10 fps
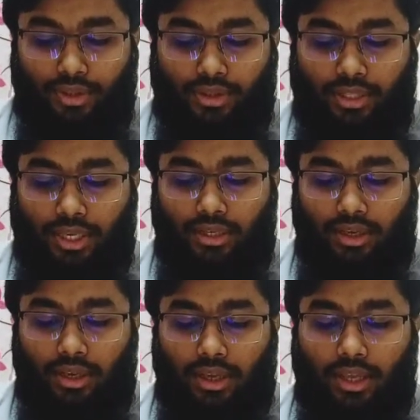then
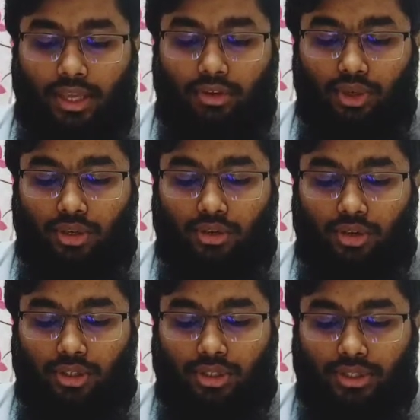it will
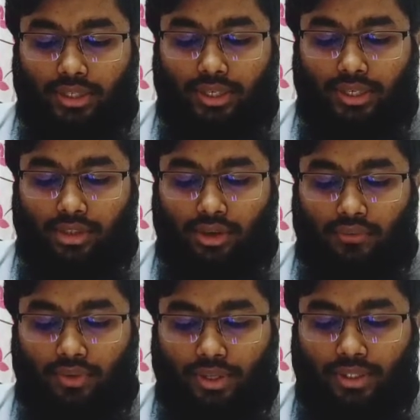cause decrease of
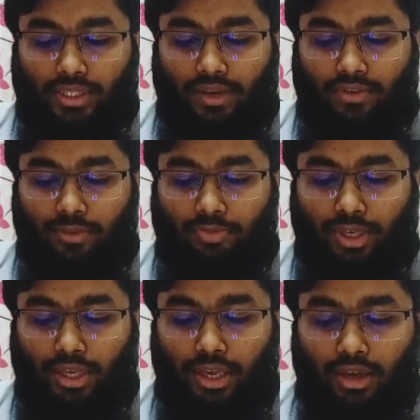
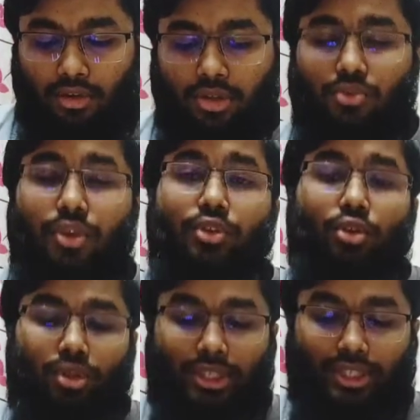JVP, because we
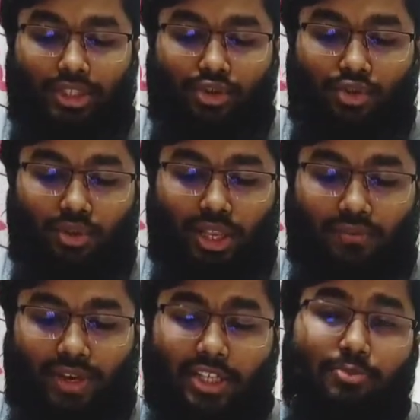know that the jugular
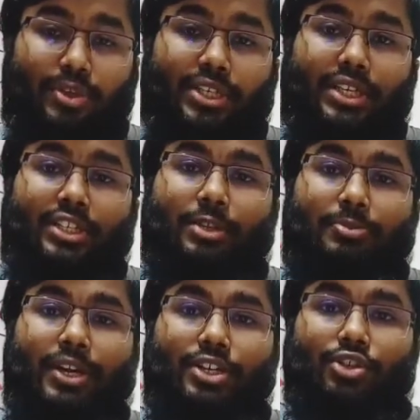venous pressure depends